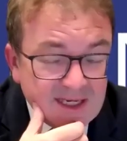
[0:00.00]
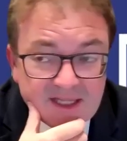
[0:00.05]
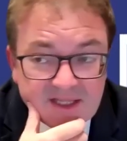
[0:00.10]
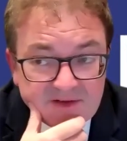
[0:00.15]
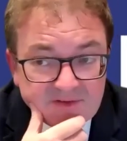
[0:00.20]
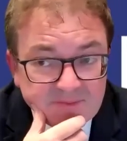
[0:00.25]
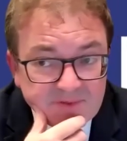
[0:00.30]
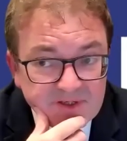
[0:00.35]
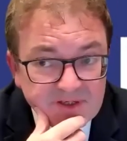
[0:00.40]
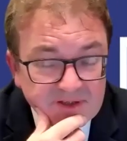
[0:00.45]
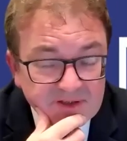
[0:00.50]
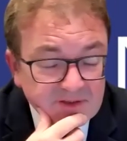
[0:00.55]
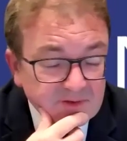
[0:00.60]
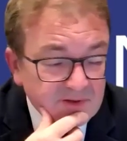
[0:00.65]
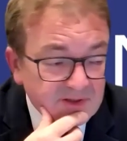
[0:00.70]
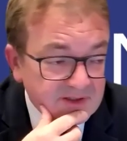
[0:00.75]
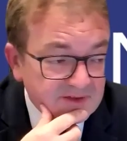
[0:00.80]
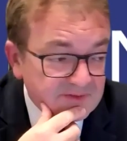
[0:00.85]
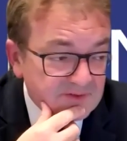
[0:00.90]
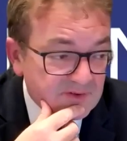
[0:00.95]
And there have
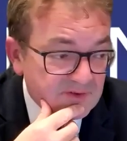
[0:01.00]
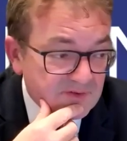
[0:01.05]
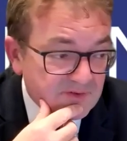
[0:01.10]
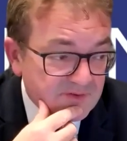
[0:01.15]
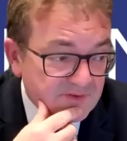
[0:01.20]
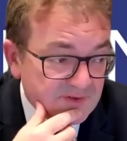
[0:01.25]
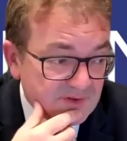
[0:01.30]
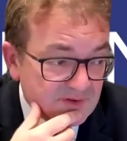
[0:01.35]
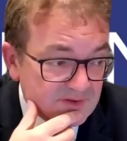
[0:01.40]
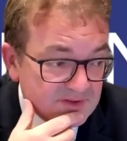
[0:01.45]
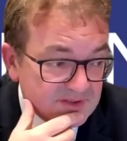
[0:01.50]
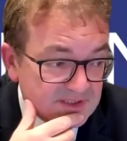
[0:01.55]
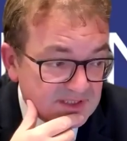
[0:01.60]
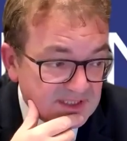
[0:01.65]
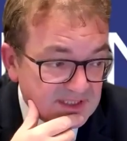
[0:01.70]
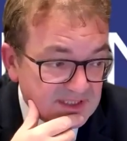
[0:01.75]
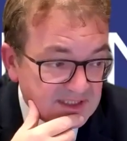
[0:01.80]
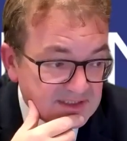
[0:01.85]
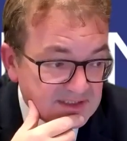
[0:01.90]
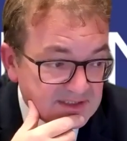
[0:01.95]
been quite a few
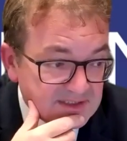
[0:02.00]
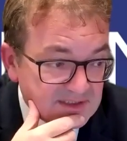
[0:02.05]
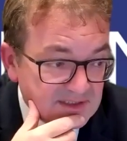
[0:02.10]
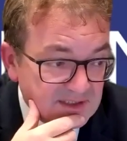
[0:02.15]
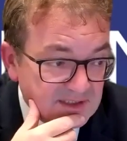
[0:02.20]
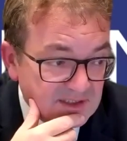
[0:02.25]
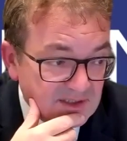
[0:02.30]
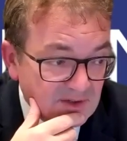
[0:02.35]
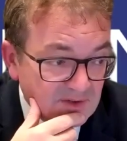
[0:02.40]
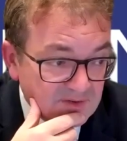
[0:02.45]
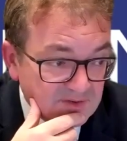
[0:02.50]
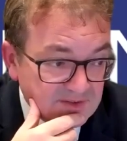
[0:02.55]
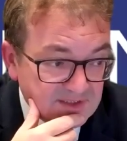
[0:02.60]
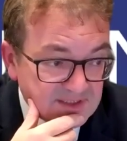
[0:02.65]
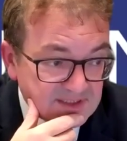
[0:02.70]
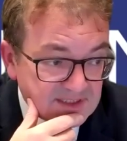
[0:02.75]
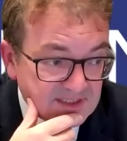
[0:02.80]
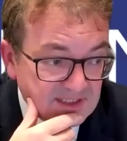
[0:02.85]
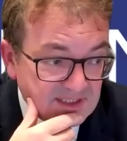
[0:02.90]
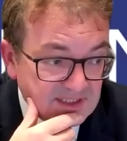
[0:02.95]
authorities
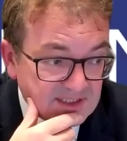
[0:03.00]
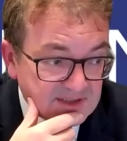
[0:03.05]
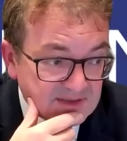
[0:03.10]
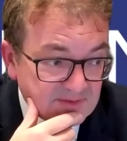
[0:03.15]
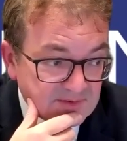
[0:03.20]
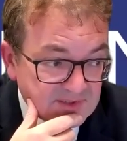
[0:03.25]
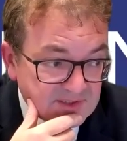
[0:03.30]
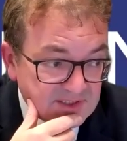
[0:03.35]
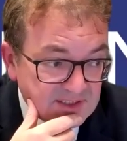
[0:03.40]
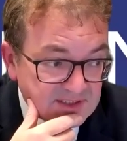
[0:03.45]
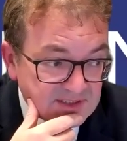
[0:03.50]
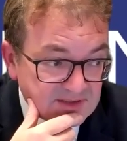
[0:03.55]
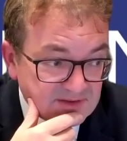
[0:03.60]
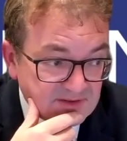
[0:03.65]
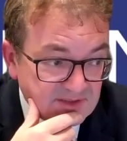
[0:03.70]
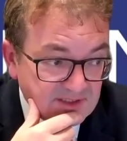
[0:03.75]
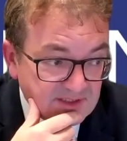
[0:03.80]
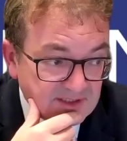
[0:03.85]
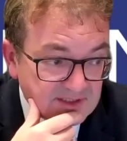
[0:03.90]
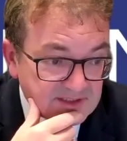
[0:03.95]
on this case which
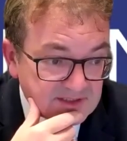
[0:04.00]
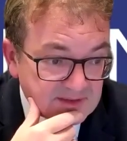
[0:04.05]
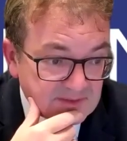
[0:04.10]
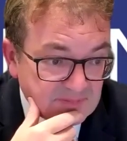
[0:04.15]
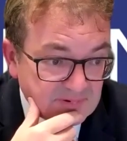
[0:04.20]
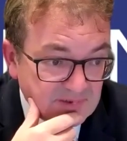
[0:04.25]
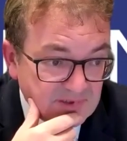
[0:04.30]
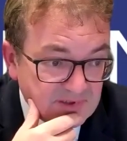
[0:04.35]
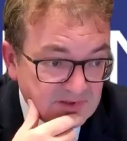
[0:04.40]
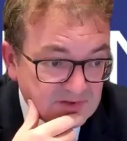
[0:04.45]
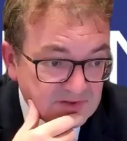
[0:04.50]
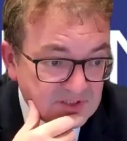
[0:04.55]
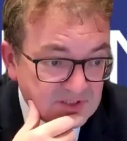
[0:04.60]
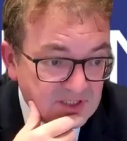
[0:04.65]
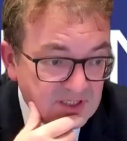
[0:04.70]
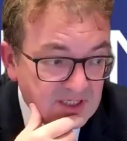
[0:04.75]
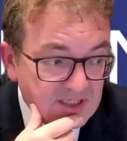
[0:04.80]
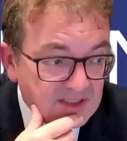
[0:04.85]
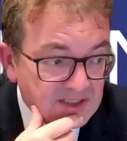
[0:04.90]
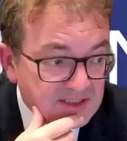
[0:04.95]
illustrate this
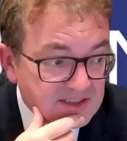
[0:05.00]
approach.